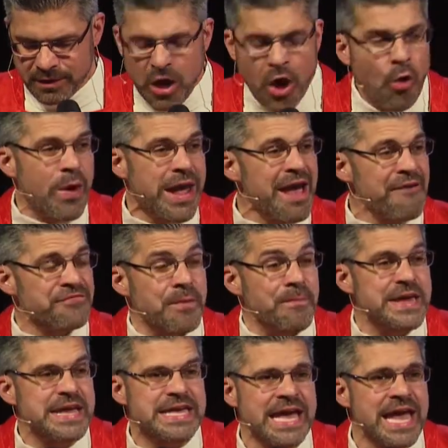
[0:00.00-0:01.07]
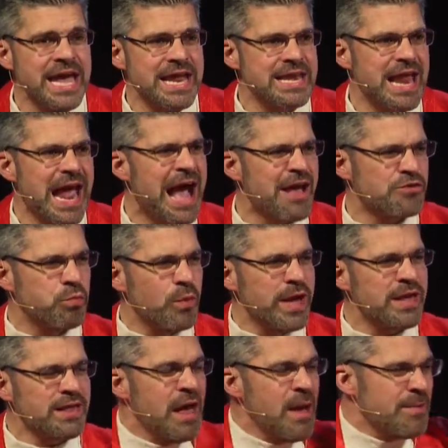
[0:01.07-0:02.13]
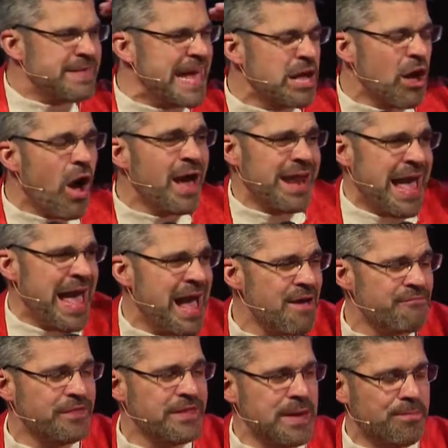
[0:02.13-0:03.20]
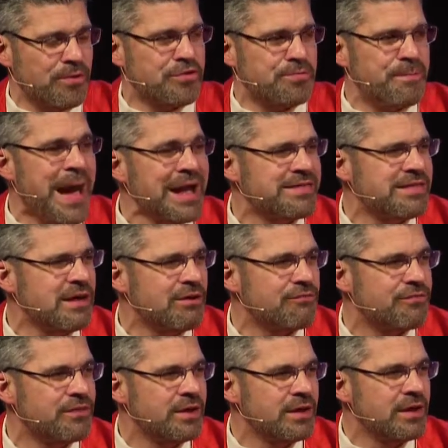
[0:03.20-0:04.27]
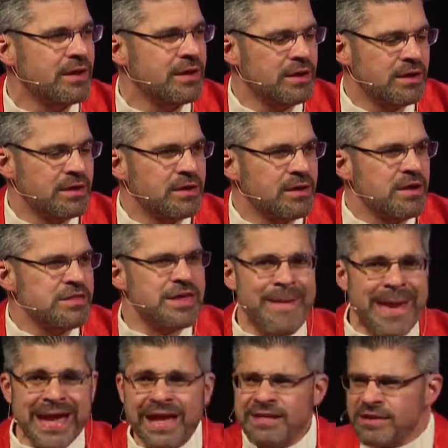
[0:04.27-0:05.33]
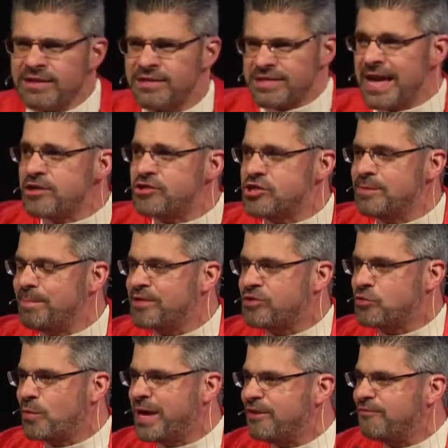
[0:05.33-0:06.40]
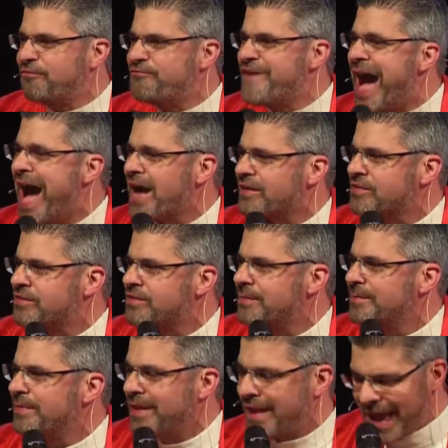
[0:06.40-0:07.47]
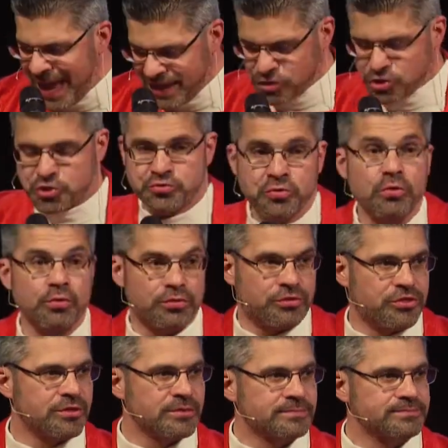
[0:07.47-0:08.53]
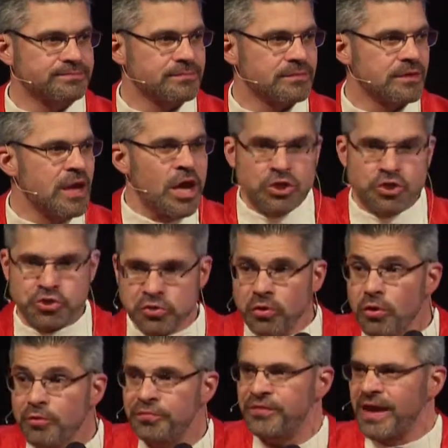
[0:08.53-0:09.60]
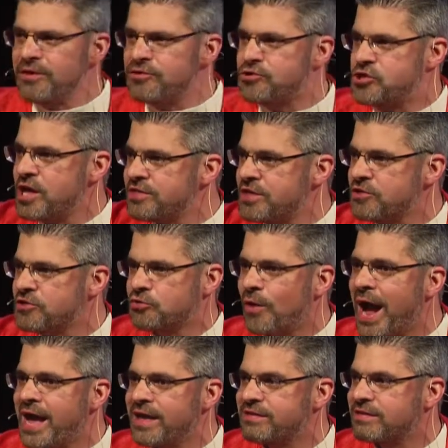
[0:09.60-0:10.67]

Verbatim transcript: We have to begin, as we take on a heavenly perspective, to make a distinction between facts and truth. Truth is Jesus Christ,